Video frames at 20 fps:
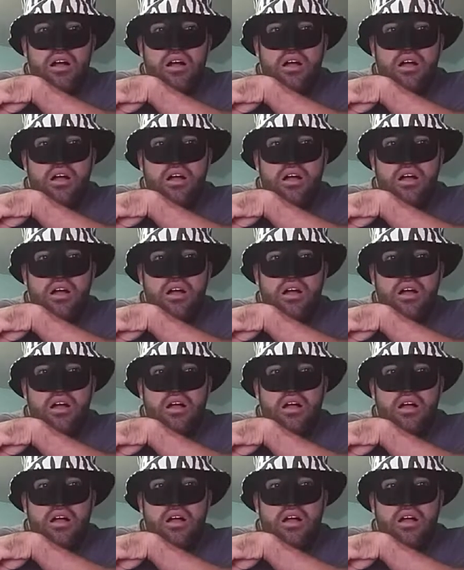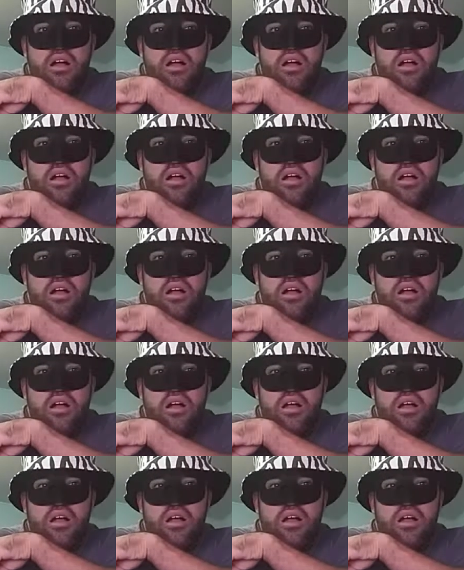
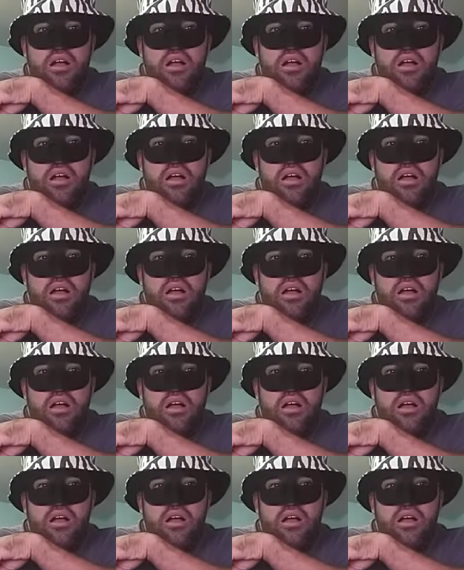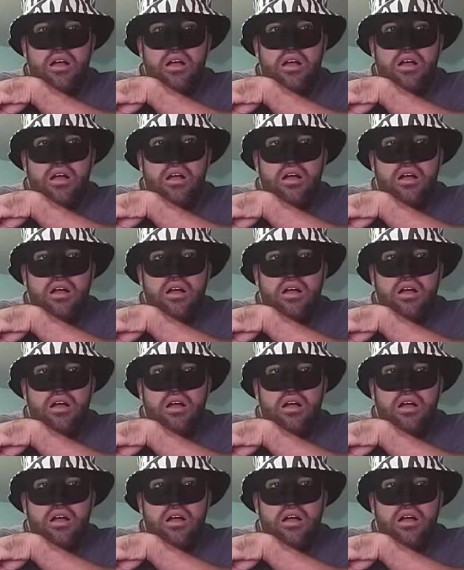(silence)